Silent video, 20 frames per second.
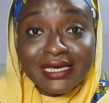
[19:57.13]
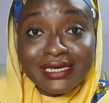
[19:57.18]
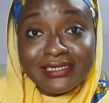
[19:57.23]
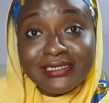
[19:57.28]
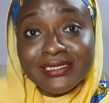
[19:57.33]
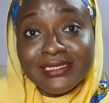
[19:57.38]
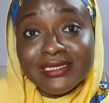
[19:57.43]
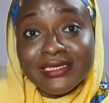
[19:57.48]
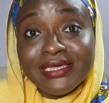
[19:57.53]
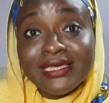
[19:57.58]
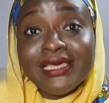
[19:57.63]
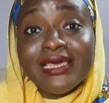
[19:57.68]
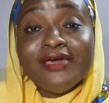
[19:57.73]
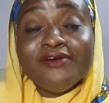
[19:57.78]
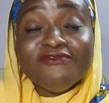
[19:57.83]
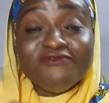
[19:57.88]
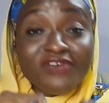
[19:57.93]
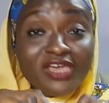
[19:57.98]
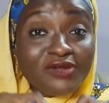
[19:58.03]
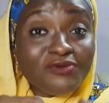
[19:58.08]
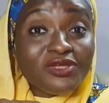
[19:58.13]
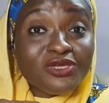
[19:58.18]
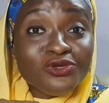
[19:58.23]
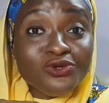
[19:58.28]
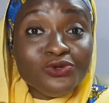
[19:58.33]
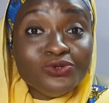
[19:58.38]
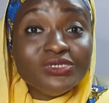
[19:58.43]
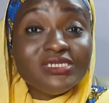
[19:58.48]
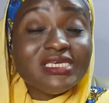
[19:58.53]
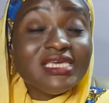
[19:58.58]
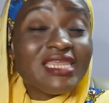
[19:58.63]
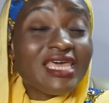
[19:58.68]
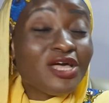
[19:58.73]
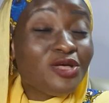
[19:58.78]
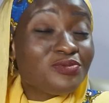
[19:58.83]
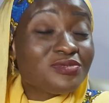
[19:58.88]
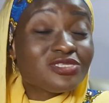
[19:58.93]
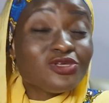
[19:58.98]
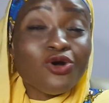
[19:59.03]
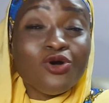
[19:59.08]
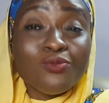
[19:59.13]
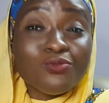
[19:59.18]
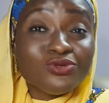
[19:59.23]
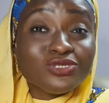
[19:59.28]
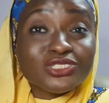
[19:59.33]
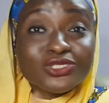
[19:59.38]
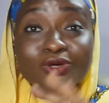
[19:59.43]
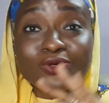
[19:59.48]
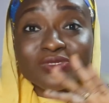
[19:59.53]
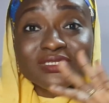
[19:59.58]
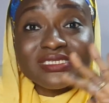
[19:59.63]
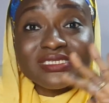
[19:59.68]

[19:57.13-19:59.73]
acne. Very good. It helps almost all